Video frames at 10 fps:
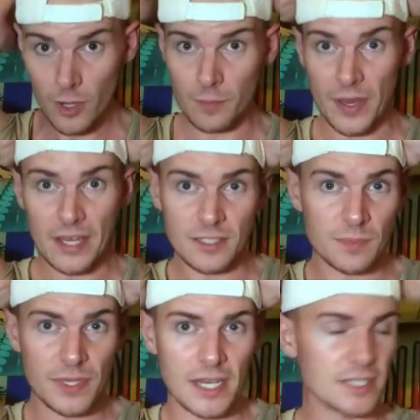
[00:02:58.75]
wearing pants
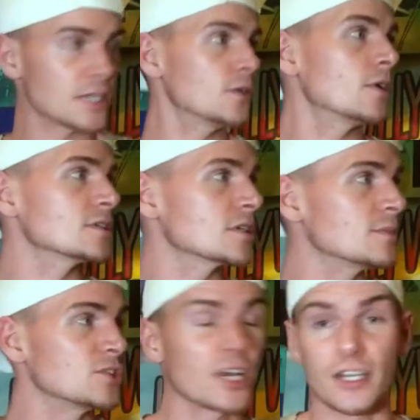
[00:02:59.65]
because I knew I was gonna
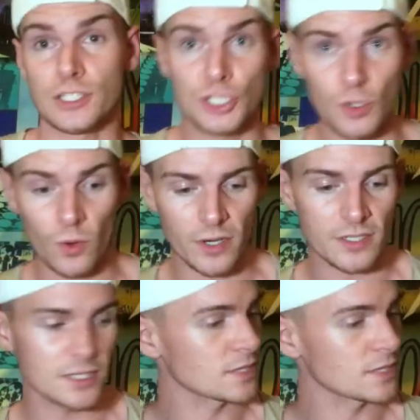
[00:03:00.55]
be trying on shorts